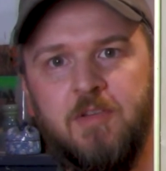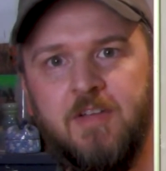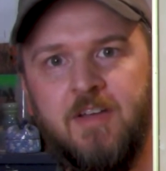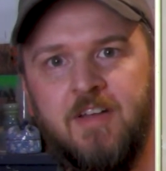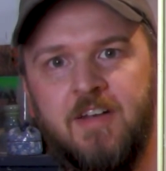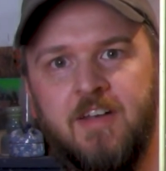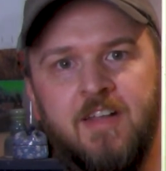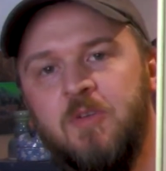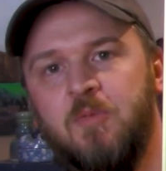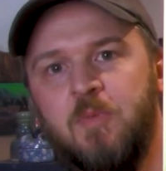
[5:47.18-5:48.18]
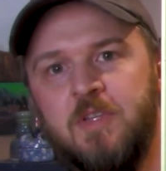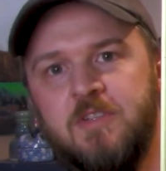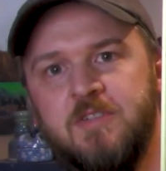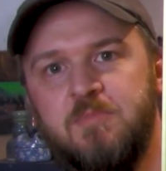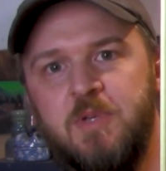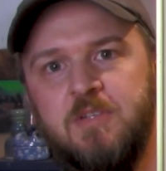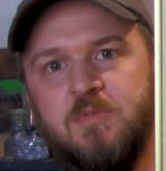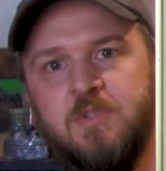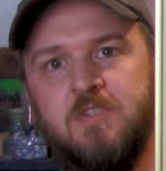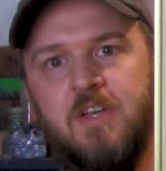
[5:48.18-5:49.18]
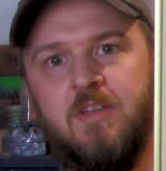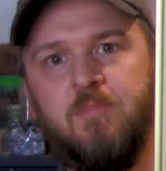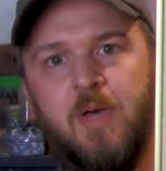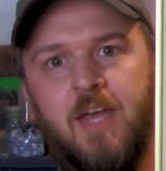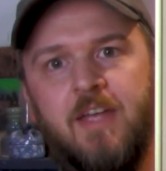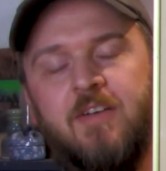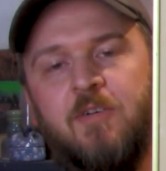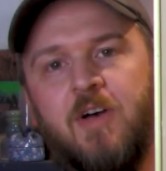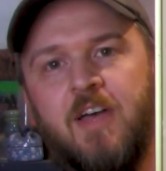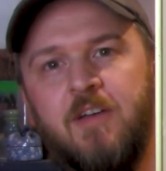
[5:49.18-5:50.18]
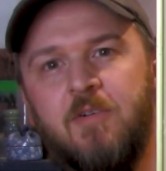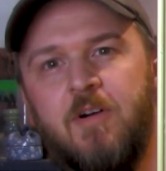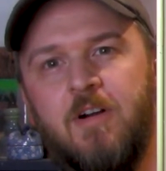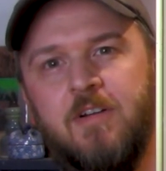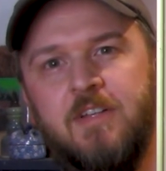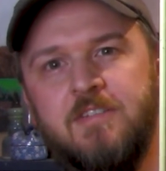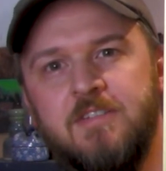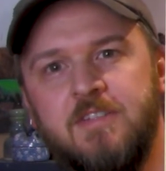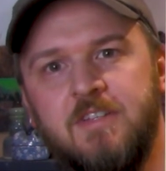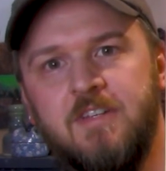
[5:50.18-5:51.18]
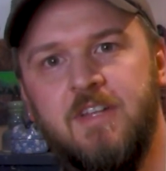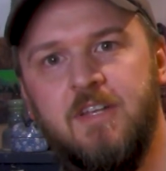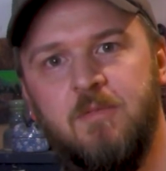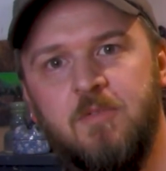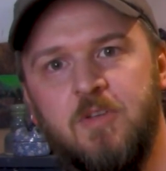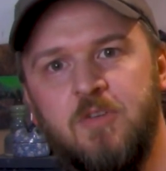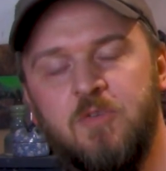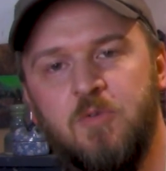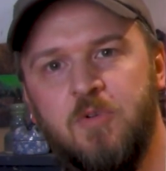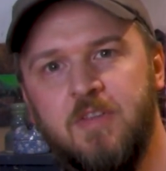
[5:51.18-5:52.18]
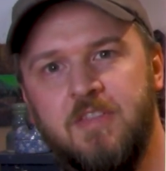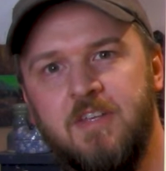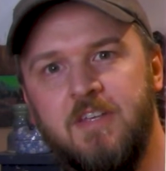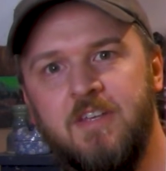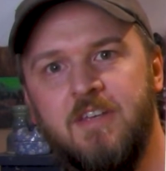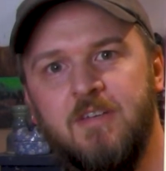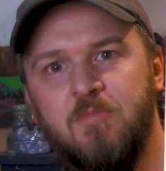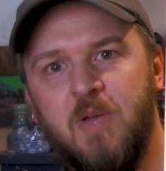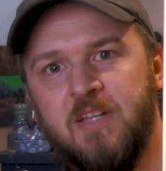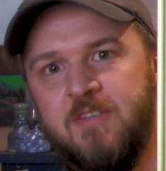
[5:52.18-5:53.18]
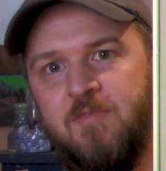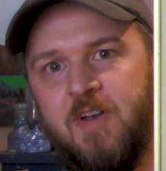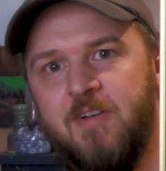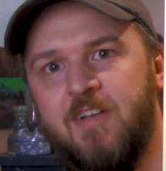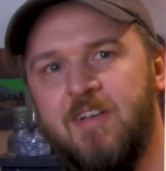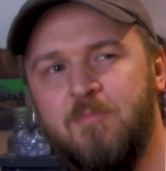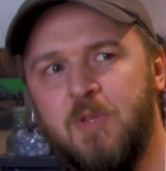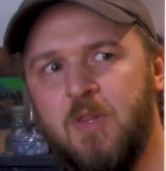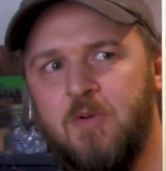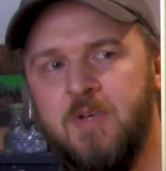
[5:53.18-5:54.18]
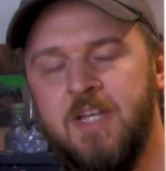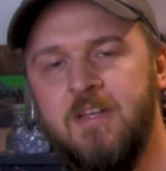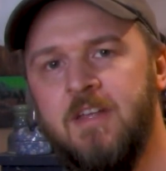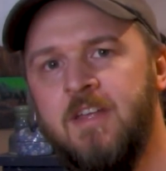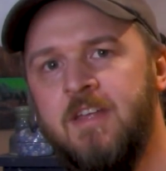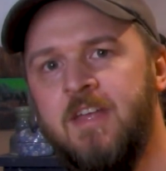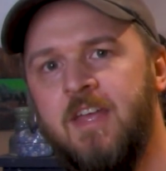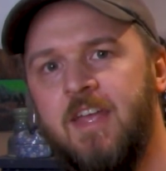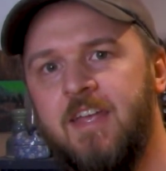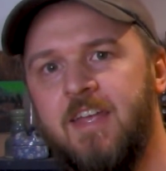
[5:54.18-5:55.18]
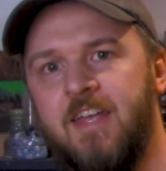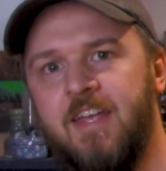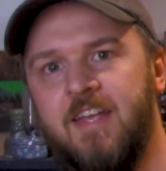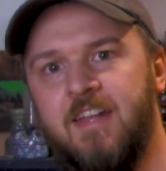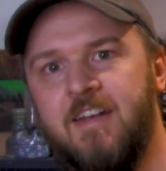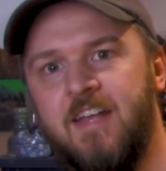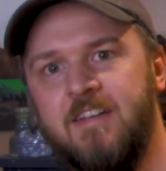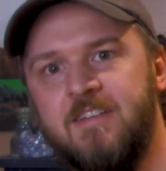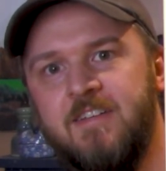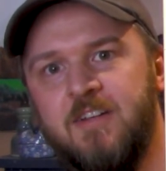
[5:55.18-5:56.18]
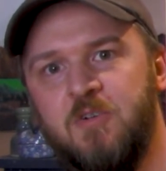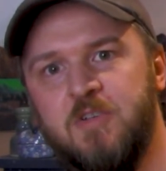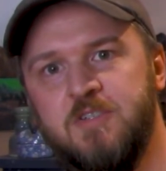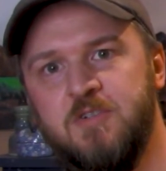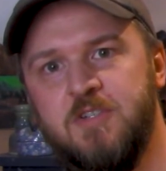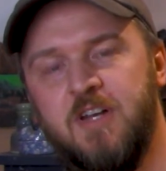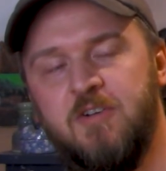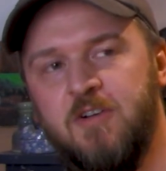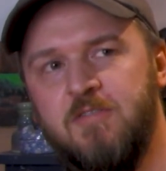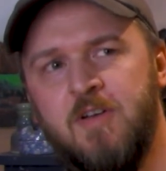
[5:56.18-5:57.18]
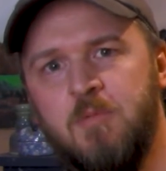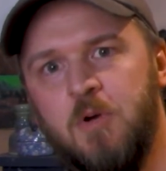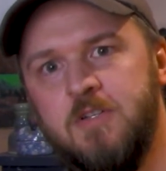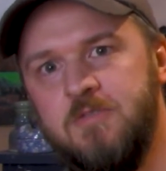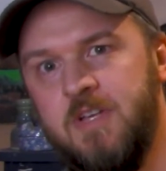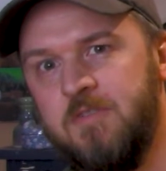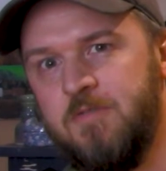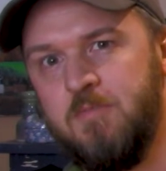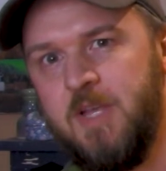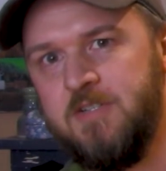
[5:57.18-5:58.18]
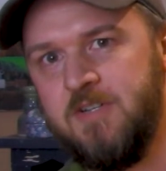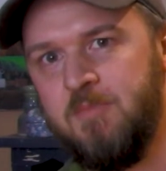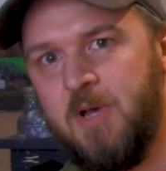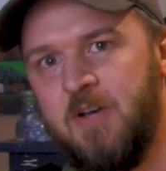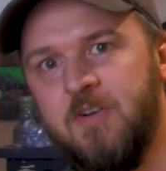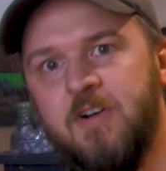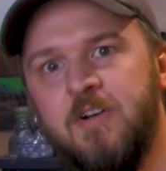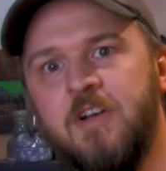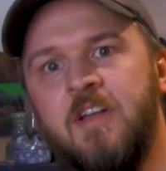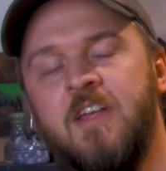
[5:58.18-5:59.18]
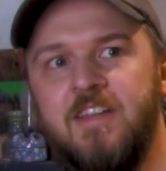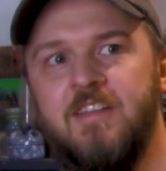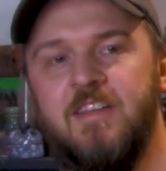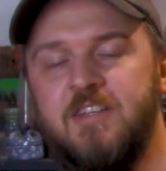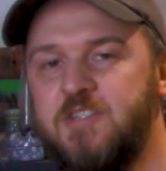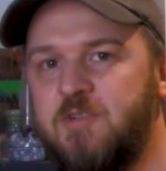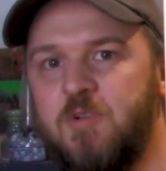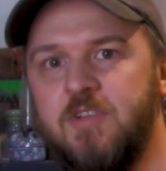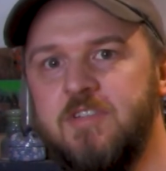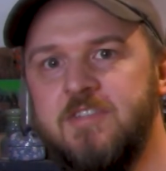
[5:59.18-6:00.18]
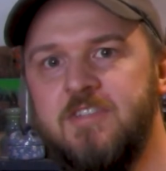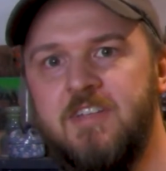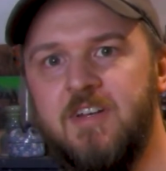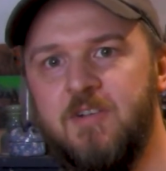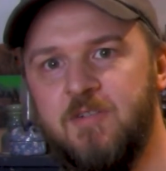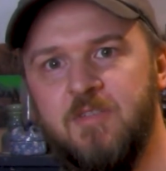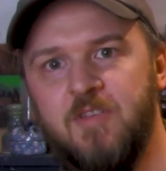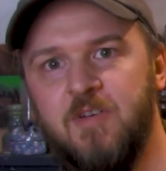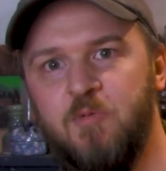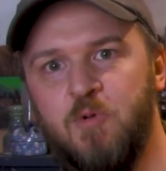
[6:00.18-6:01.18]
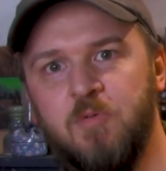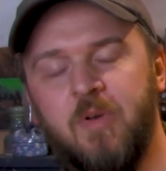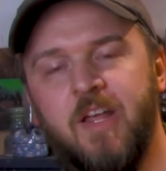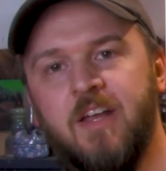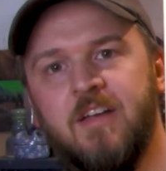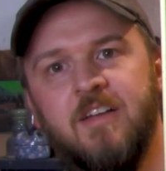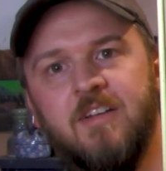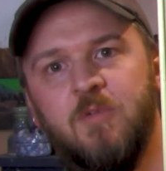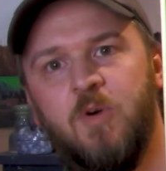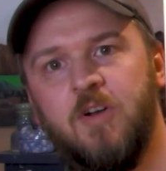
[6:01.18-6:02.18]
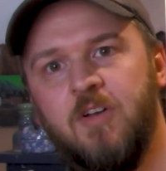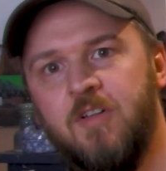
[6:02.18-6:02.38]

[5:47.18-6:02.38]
done. But this piece was done by an Ohio artist named Dorothy McNamara Maloney. And I did a quick search on her. I found a bunch of information about her, that she was, award-winning watercolor